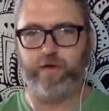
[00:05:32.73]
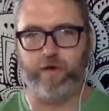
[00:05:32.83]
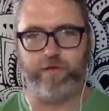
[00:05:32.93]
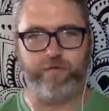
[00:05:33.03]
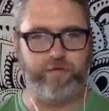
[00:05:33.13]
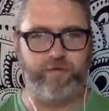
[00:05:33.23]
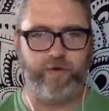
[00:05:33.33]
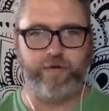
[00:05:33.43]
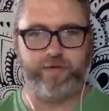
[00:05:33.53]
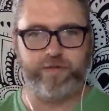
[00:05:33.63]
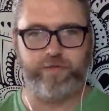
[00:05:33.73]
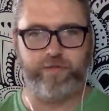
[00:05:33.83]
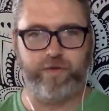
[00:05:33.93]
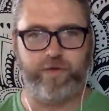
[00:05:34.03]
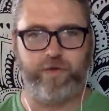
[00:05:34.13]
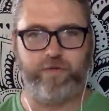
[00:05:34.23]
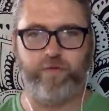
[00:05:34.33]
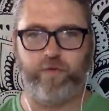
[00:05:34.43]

in all of the various different uh,